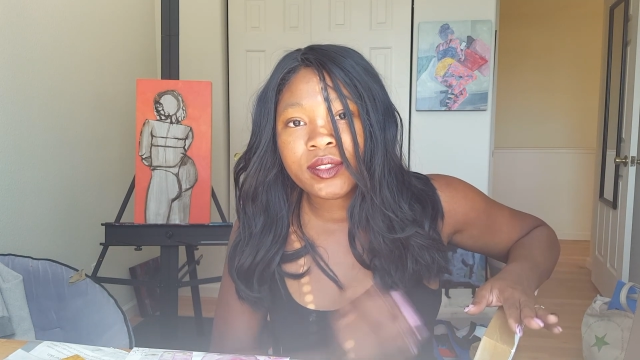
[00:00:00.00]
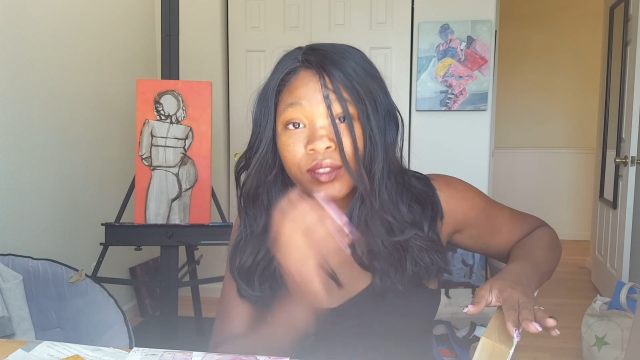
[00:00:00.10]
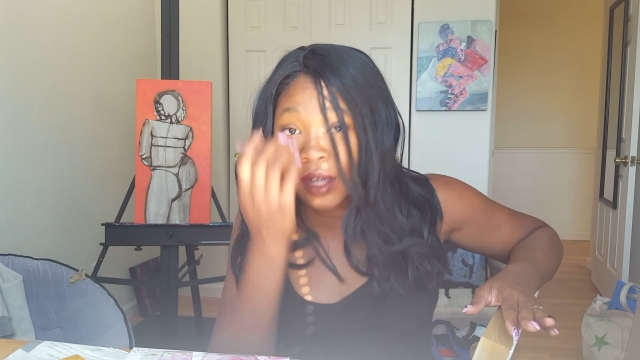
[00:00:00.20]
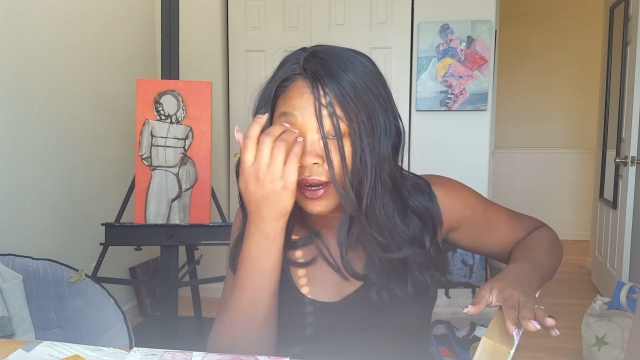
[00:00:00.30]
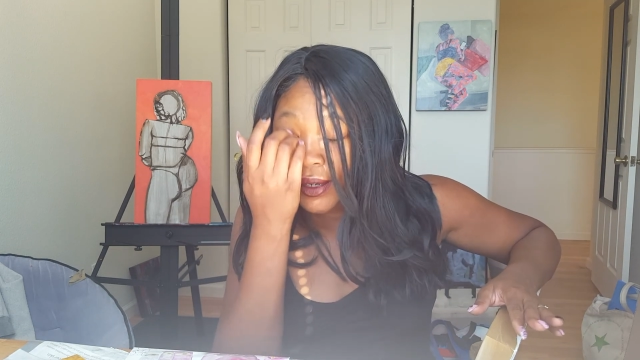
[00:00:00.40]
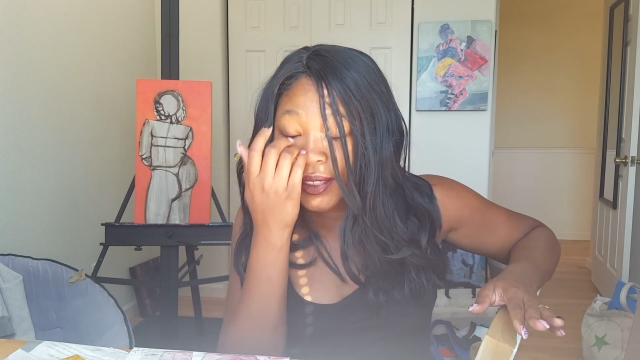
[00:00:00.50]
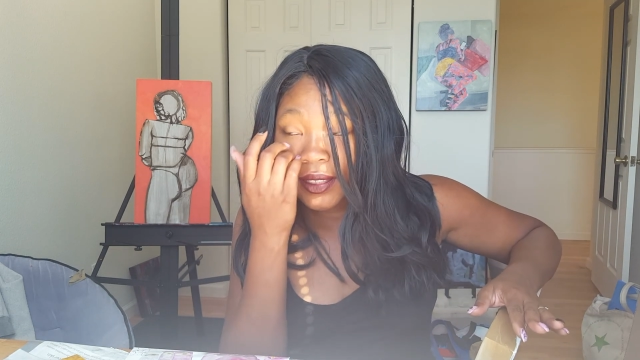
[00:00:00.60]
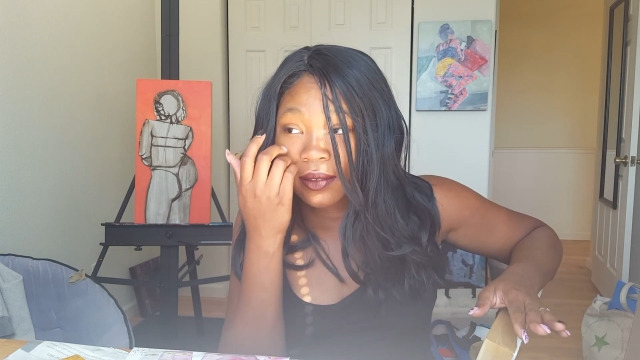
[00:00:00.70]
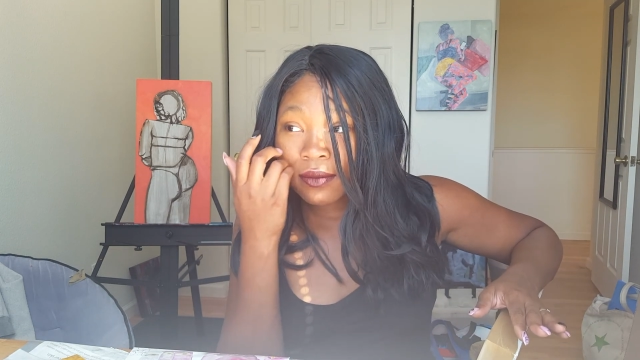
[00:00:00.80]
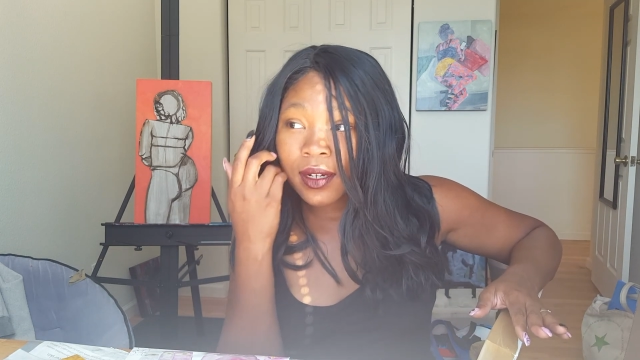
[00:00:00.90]

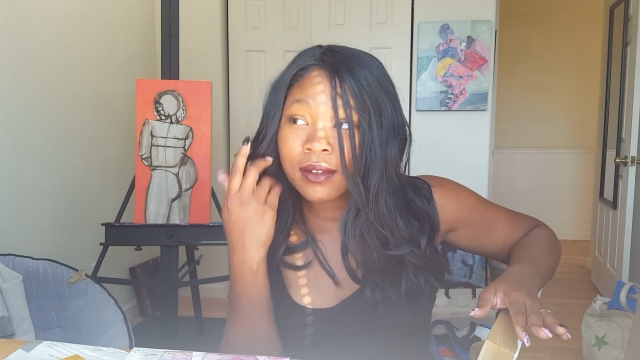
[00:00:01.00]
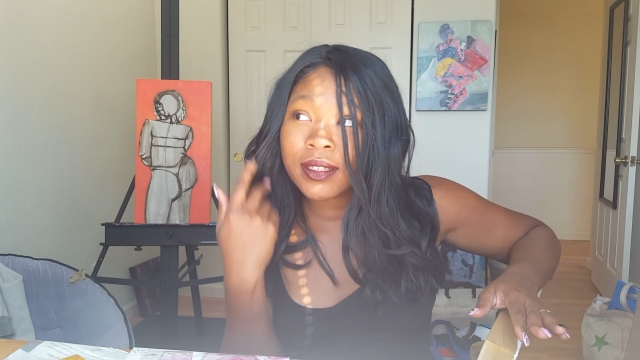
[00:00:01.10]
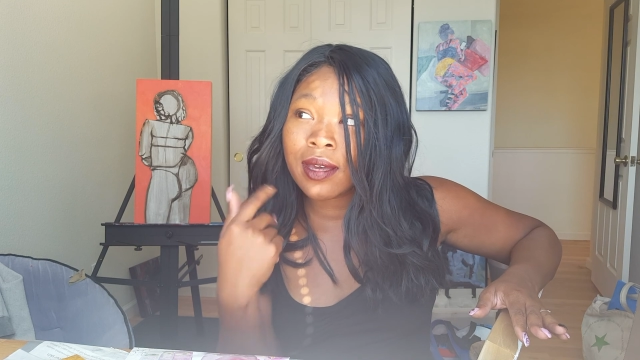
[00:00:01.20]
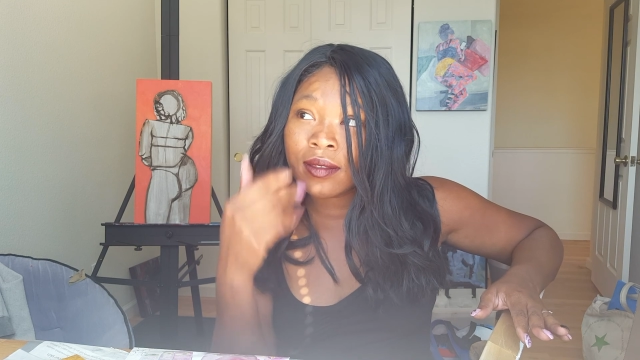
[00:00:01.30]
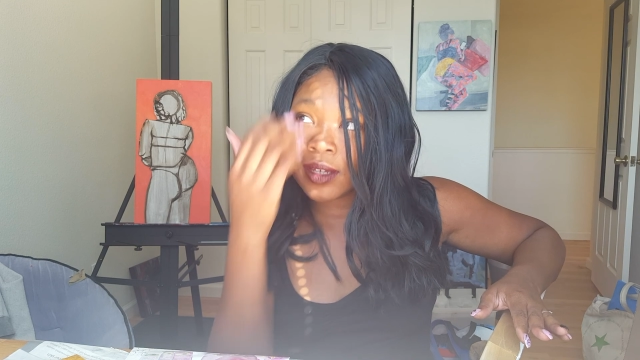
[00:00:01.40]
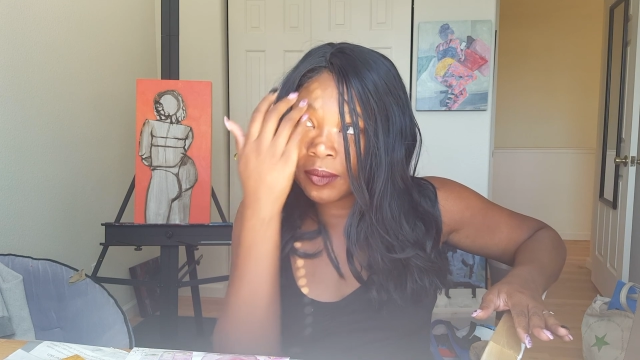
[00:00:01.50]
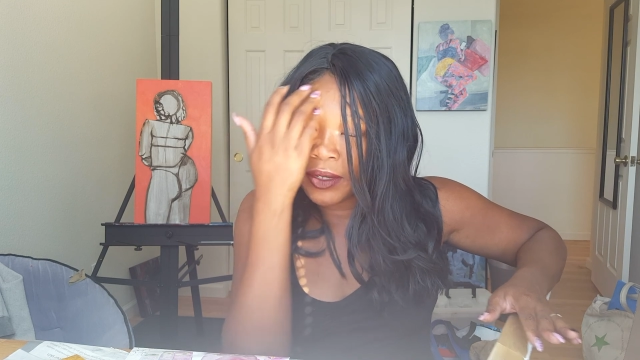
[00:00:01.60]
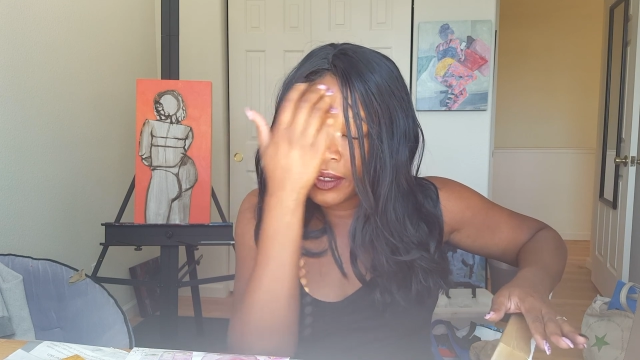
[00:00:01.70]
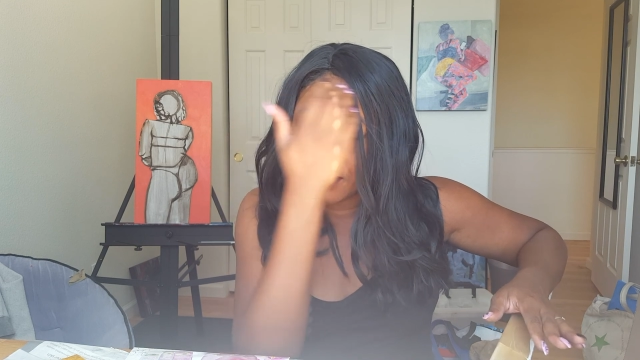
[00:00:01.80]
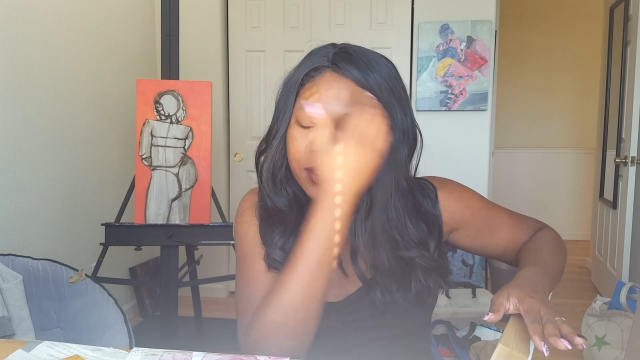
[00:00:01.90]
started when I was out there,
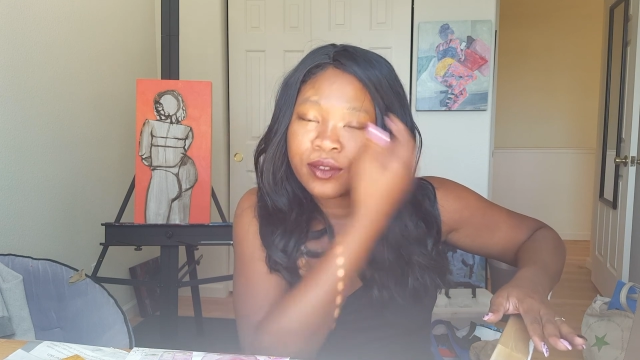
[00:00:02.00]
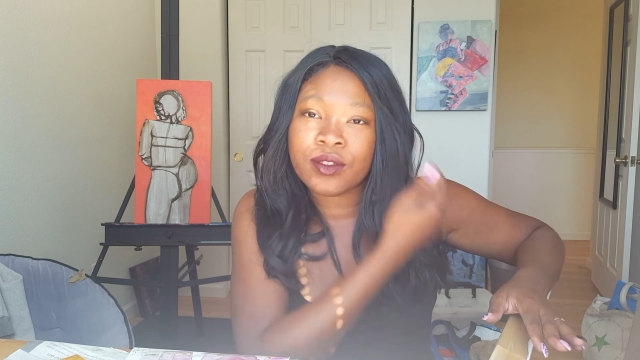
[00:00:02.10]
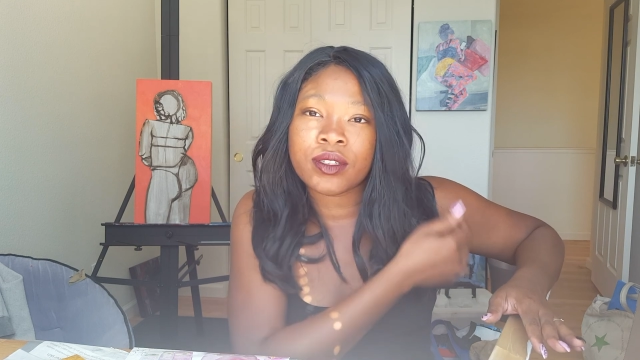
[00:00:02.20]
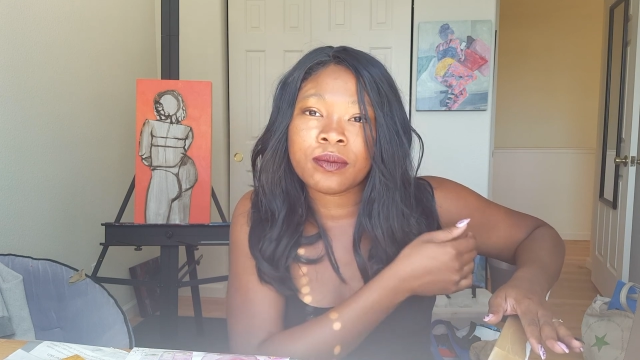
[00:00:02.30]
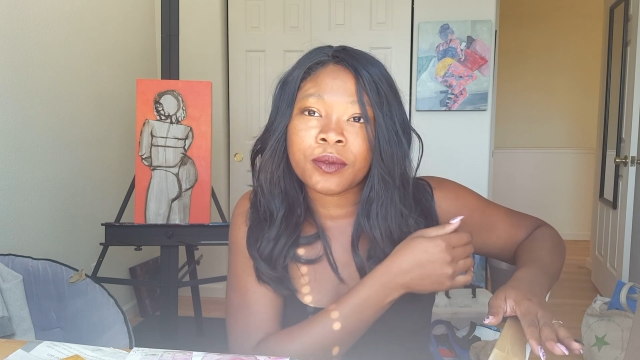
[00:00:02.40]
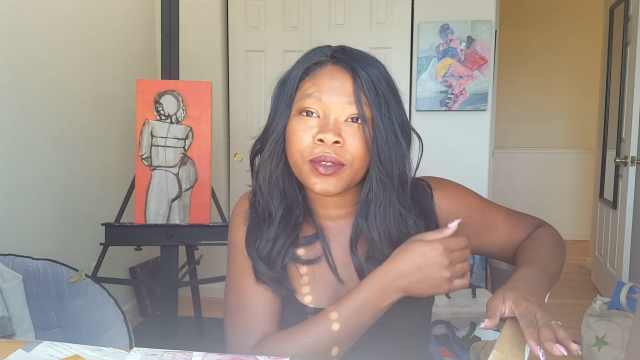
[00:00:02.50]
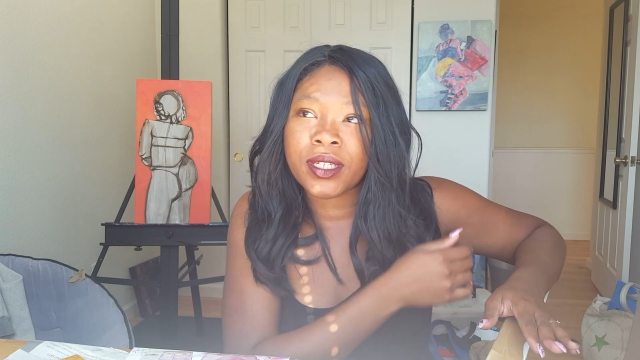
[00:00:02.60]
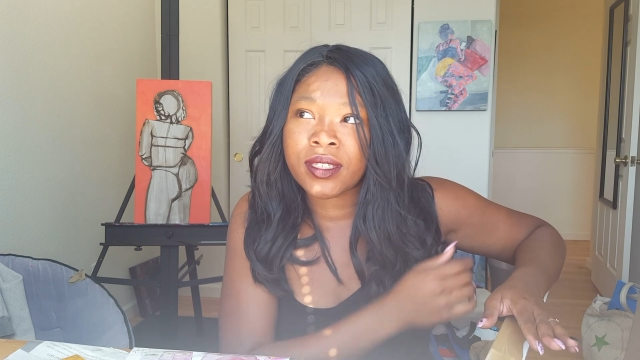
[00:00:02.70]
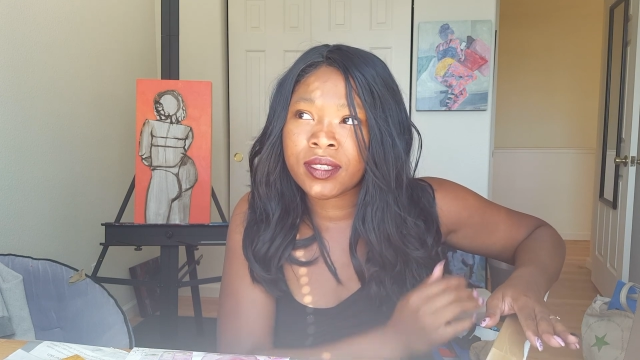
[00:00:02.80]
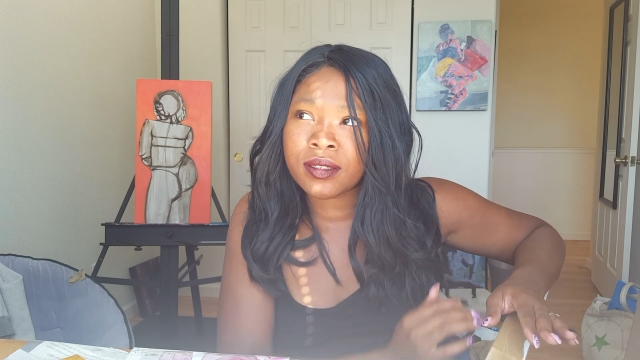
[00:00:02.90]
but just will
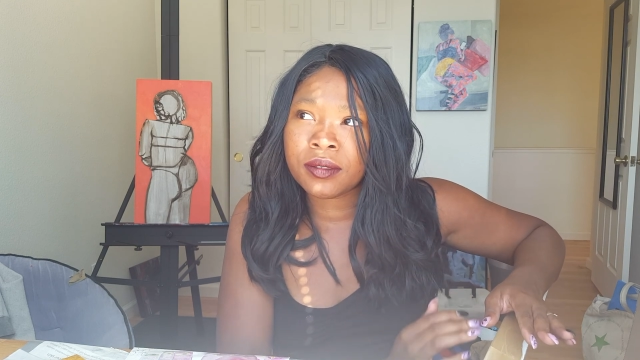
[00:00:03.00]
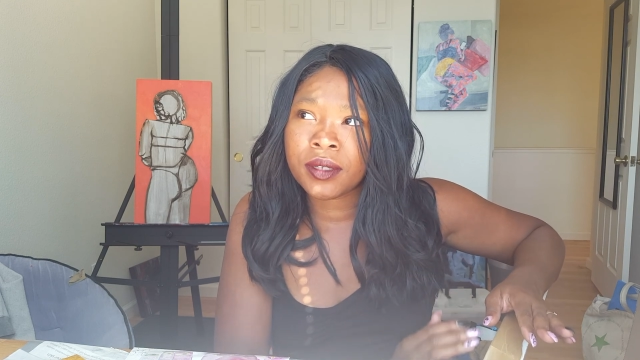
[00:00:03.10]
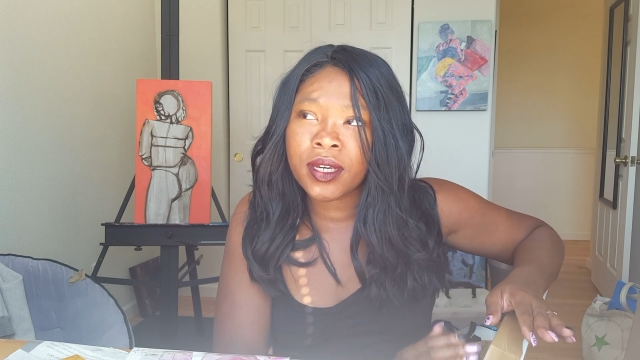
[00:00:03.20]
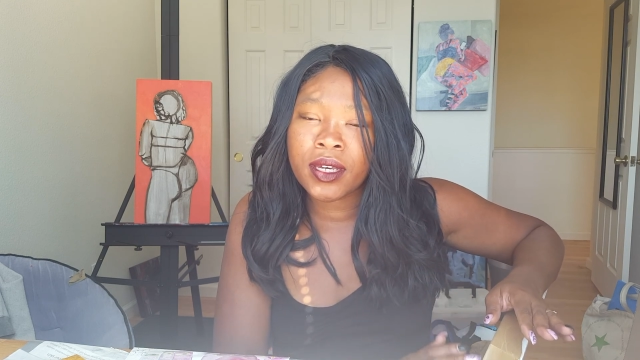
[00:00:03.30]
need to